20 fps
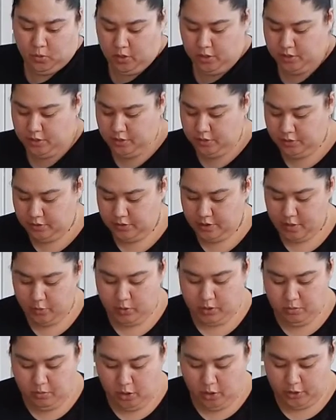one
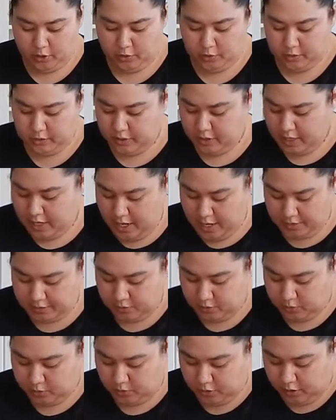that we marked with the
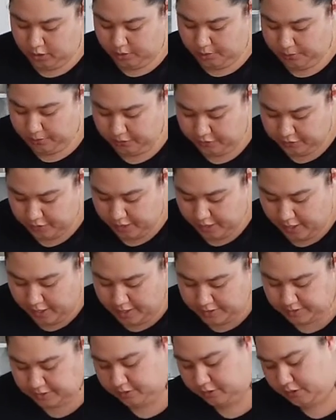S, we're going to put that
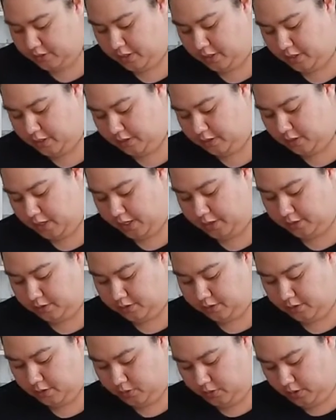S on the inside
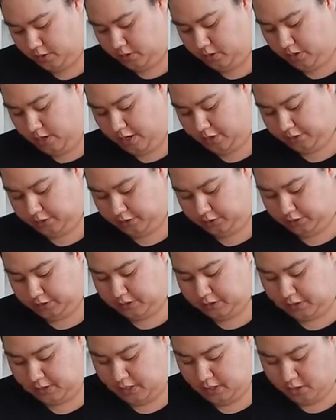so that we don't
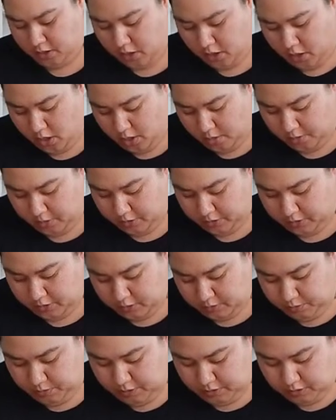actually see it, but
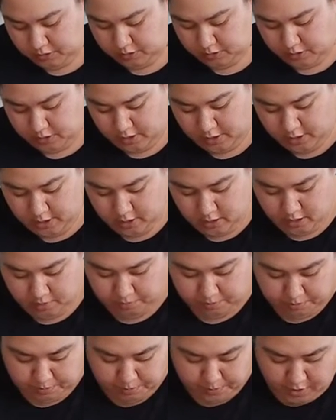this piece is going to end
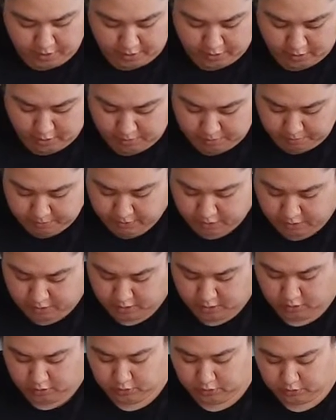up butting up in
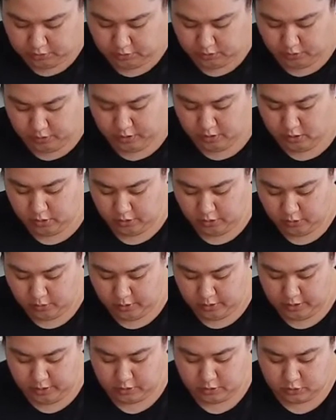here, so we know that
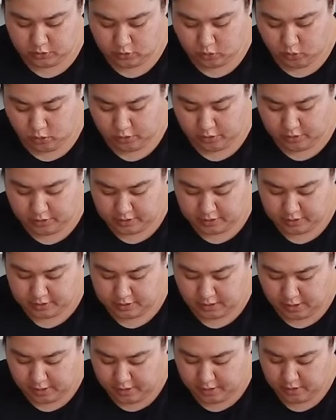we need to score this
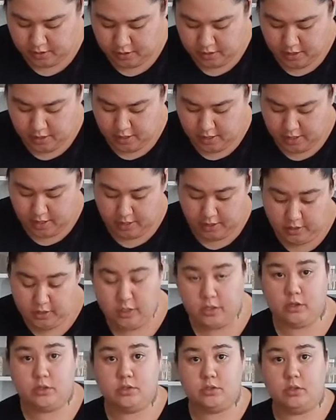side and
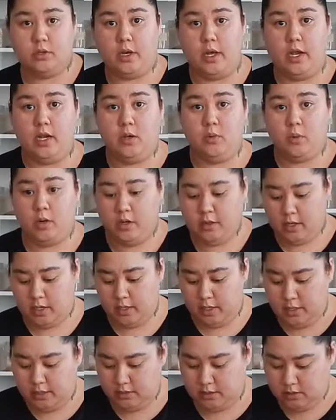here, so anywhere
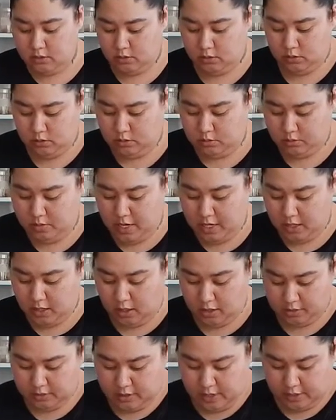that needs to make
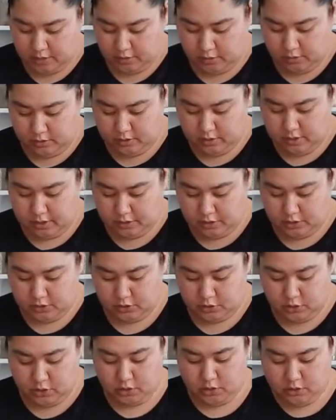contact are the
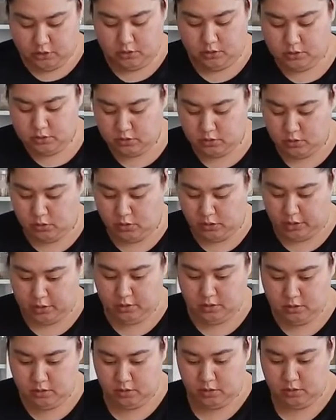sections you're going to do your scoring.